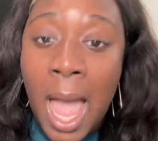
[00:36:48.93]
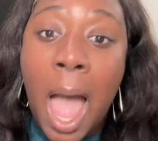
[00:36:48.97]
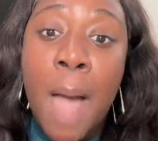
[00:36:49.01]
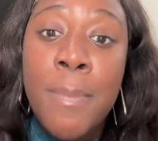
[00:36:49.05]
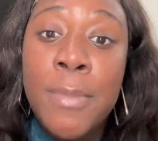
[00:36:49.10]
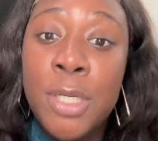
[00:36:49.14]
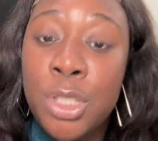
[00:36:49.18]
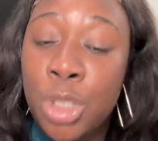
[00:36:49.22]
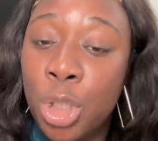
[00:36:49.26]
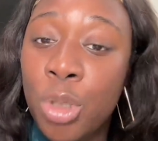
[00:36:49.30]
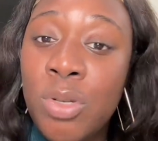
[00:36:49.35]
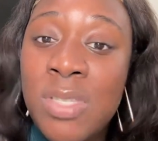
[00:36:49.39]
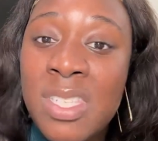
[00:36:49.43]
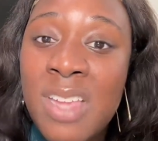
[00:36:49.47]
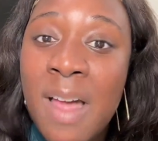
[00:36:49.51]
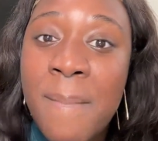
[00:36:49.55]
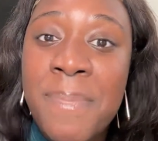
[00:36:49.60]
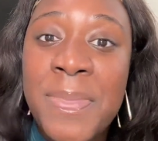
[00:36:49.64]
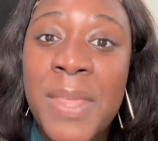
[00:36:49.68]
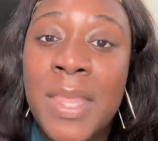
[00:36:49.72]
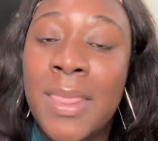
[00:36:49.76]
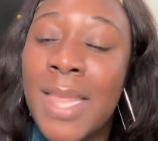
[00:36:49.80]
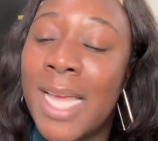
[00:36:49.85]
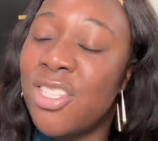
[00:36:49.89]
I'm going to do
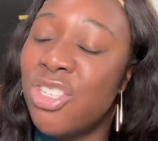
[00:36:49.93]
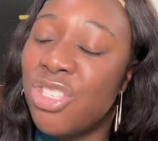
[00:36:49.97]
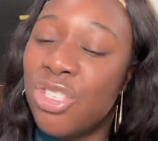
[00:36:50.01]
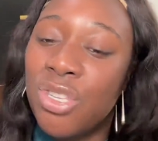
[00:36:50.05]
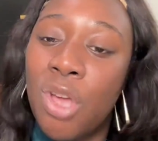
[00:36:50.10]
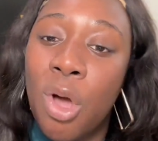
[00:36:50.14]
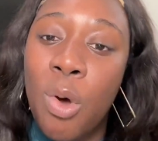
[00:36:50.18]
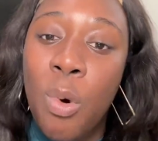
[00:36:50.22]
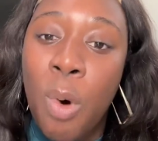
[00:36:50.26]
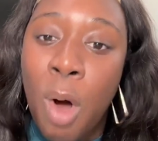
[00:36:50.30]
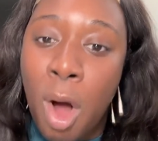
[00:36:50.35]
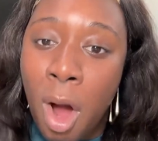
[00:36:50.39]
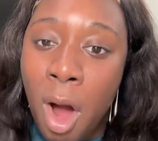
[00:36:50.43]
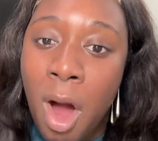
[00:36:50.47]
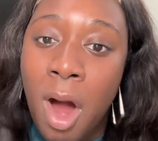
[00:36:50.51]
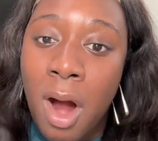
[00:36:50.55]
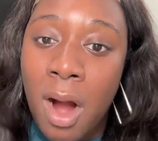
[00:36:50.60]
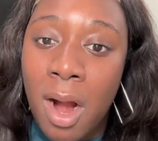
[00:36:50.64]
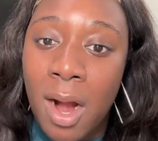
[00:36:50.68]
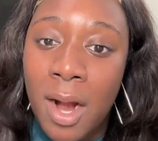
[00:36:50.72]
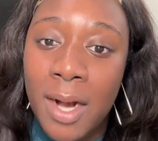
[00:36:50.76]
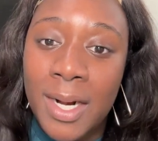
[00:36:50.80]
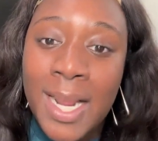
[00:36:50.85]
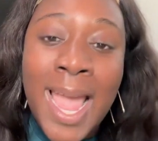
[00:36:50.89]
something that's so
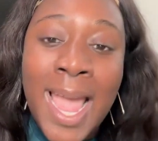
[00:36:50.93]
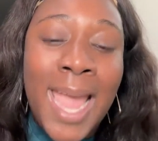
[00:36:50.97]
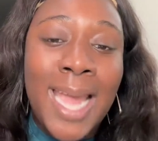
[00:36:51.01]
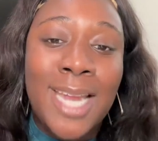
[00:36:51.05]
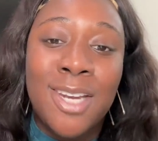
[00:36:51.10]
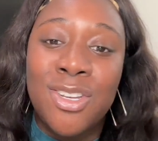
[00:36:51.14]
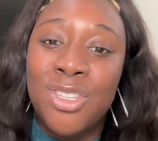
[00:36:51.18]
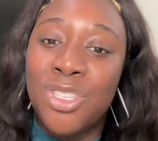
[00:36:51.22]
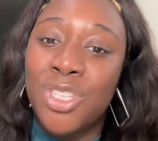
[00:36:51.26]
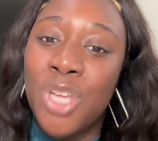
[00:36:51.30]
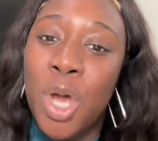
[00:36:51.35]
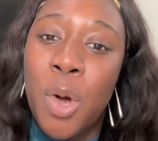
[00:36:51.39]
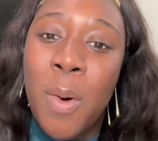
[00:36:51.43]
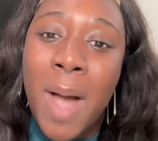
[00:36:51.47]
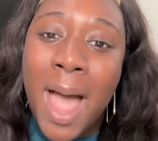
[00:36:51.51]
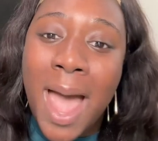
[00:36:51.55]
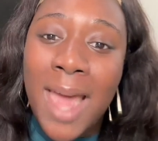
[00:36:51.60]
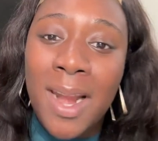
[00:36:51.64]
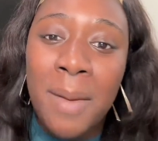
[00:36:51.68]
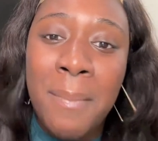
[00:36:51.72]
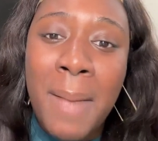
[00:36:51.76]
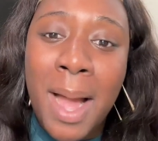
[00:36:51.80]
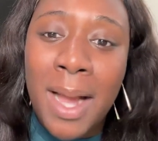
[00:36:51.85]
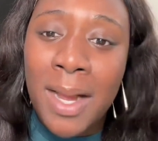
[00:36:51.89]
hard and so
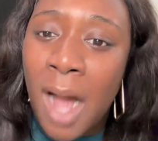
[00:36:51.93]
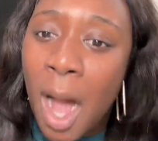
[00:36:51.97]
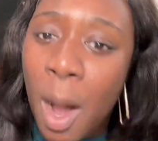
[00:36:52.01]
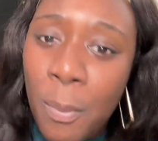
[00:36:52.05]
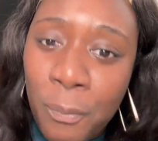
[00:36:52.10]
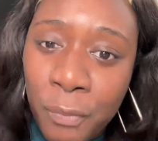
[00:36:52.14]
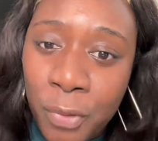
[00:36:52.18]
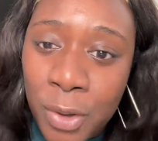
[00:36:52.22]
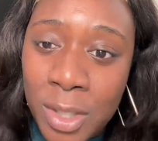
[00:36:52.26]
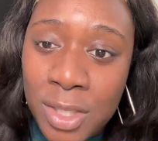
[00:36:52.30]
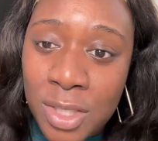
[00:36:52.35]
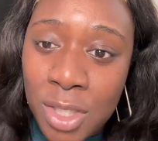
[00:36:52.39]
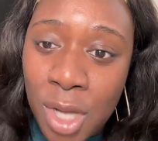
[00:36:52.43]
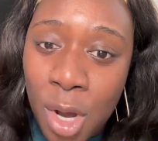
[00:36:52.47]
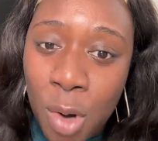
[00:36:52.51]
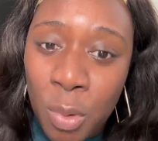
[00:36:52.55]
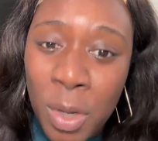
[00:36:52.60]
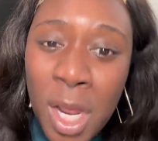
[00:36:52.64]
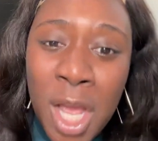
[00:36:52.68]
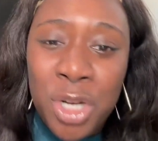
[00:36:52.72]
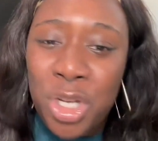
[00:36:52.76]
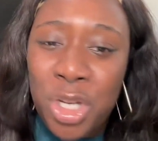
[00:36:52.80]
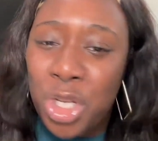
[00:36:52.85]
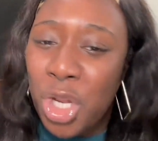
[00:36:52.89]
out of my comfort
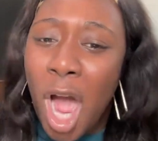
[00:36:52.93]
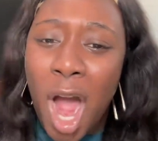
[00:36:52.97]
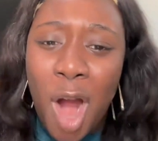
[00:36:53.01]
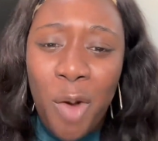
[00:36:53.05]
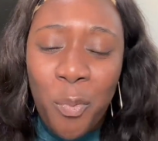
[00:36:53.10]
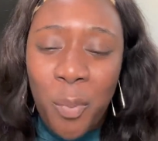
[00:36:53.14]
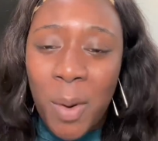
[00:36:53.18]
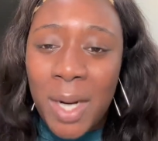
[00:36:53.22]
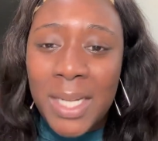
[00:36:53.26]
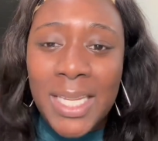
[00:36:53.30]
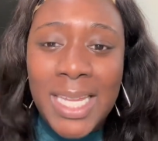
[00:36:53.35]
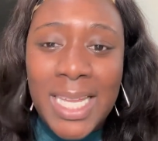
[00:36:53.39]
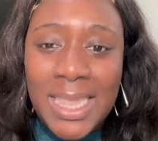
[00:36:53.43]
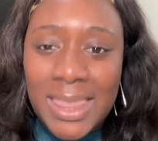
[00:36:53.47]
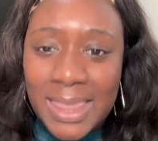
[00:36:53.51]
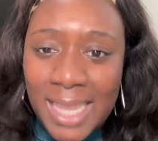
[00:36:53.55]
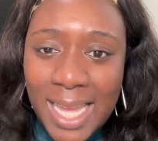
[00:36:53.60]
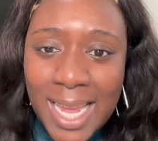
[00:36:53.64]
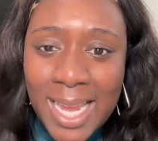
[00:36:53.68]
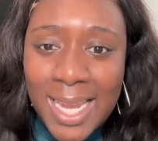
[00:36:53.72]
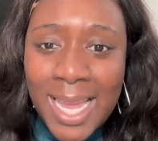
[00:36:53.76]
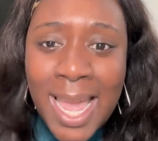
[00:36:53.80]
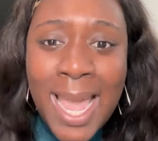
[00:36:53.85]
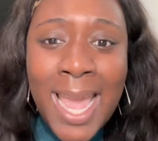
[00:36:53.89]
zone. Do y'all really
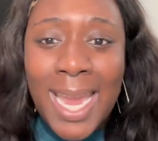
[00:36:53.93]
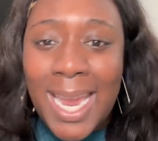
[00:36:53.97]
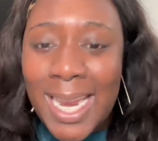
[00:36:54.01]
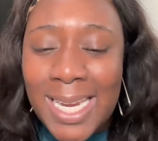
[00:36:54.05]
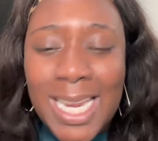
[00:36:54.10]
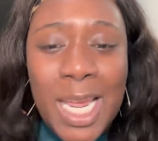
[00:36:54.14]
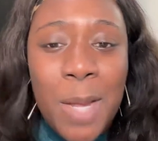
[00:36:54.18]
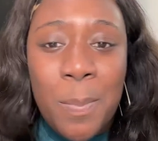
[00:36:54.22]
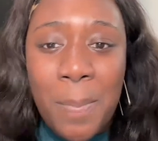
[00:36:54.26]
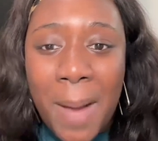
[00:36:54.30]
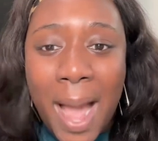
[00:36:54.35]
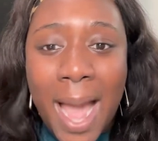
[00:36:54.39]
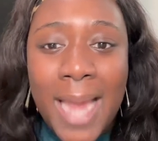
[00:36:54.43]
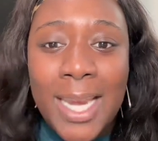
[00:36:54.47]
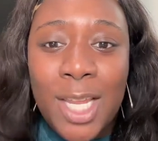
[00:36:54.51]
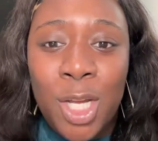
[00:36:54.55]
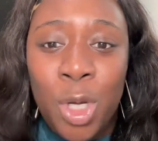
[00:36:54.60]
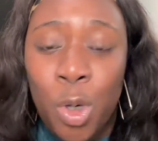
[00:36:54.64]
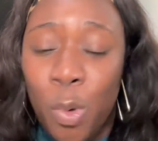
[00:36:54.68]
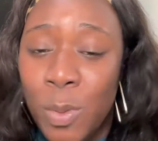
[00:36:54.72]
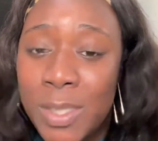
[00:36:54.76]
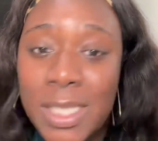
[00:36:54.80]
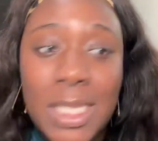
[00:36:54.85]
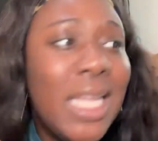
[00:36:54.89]
think
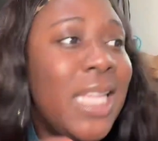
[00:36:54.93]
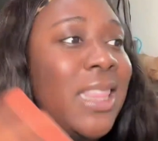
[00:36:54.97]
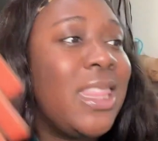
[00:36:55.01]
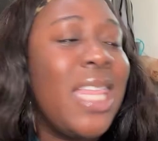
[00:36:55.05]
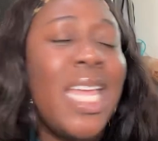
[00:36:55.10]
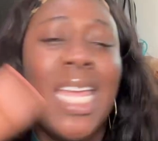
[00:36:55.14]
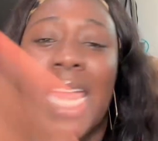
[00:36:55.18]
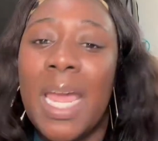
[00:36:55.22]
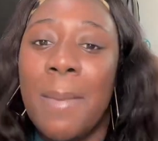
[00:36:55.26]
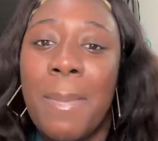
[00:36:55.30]
anybody who's, think